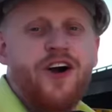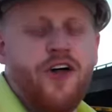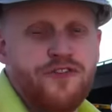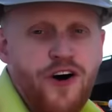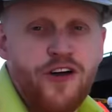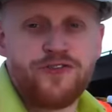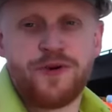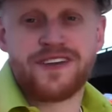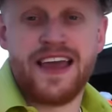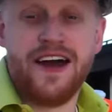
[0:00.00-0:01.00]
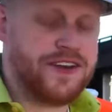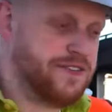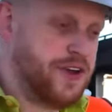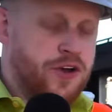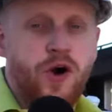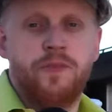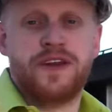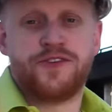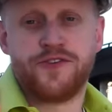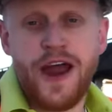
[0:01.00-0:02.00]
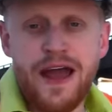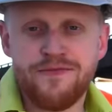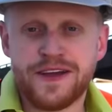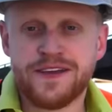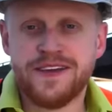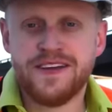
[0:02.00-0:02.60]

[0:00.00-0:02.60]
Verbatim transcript: all the false work down and open it to traffic.